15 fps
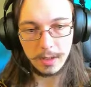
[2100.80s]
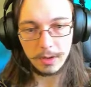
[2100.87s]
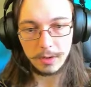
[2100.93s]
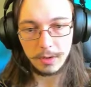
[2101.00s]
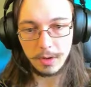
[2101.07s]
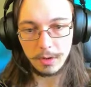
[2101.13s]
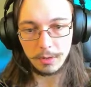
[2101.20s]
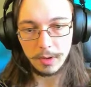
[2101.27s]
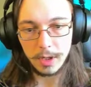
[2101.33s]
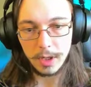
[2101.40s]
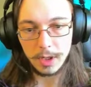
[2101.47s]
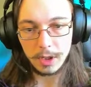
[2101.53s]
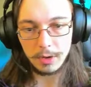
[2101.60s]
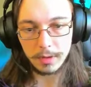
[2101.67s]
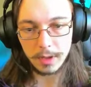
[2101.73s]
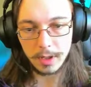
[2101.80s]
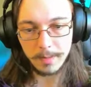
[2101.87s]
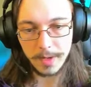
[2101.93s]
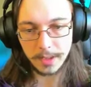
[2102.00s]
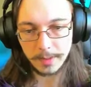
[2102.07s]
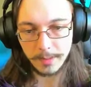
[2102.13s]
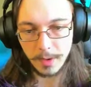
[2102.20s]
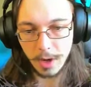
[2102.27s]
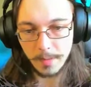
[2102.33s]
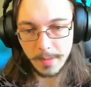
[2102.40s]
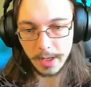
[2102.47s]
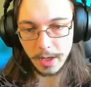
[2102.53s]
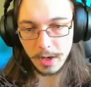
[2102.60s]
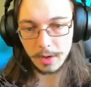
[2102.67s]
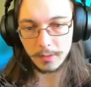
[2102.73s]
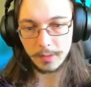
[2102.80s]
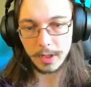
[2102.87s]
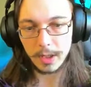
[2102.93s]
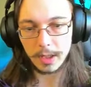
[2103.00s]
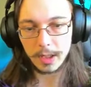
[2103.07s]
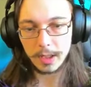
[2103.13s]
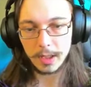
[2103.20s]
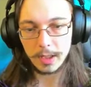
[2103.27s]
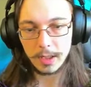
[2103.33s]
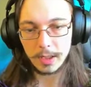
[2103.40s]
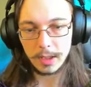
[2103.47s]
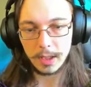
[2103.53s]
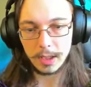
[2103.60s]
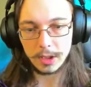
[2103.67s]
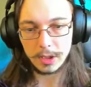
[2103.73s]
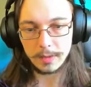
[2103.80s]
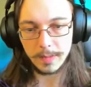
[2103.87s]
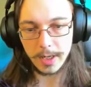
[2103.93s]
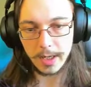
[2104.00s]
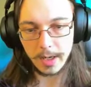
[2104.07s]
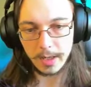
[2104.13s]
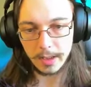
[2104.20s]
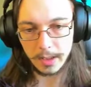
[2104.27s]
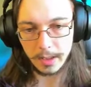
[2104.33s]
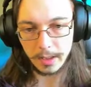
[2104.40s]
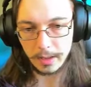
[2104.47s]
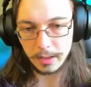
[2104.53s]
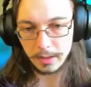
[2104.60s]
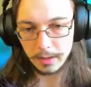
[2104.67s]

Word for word: No, you're gonna mess up all my hard work. Get your butt out of here.